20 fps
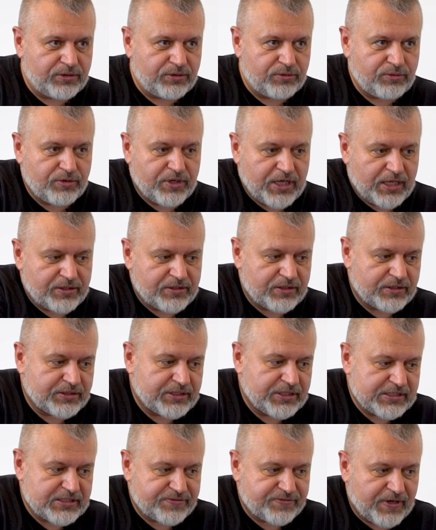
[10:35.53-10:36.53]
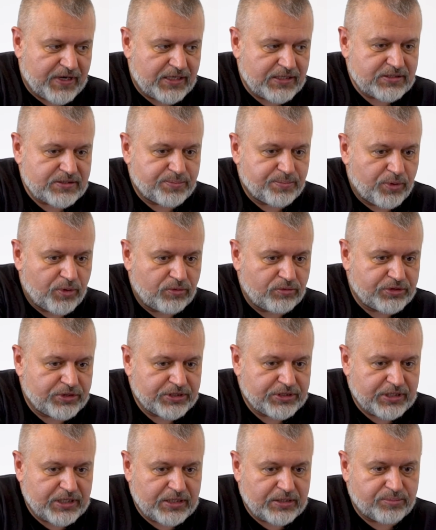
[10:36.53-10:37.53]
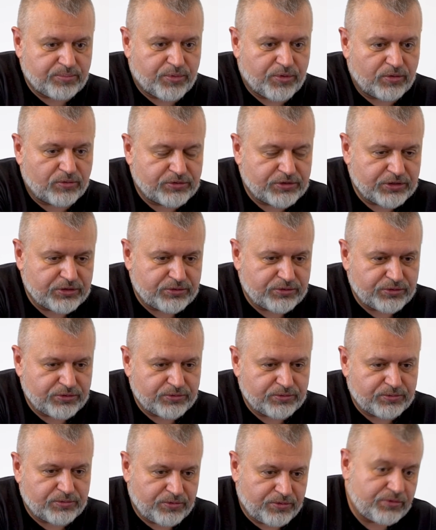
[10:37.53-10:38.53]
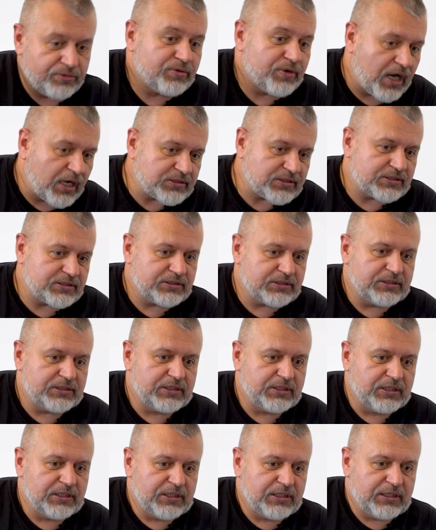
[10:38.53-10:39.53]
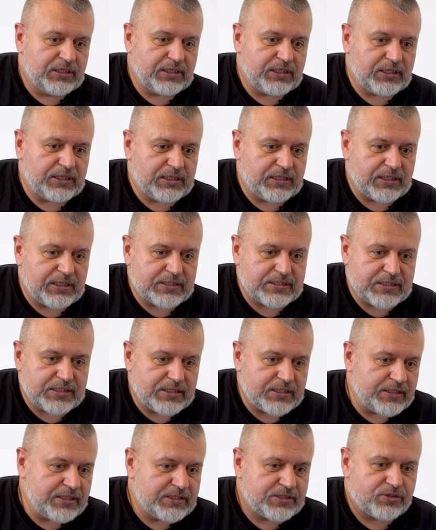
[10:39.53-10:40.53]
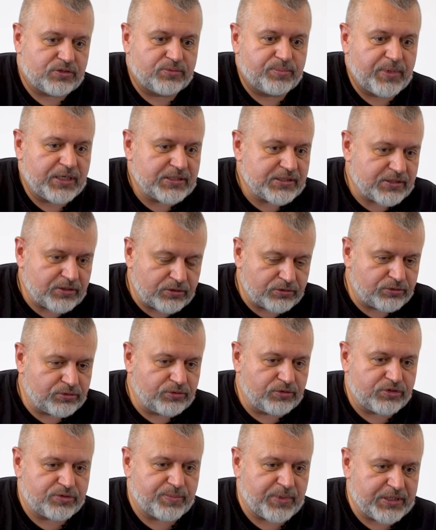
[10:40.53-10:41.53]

who gathered these funds, bought it, and brought it to you through us as in instruments or tools.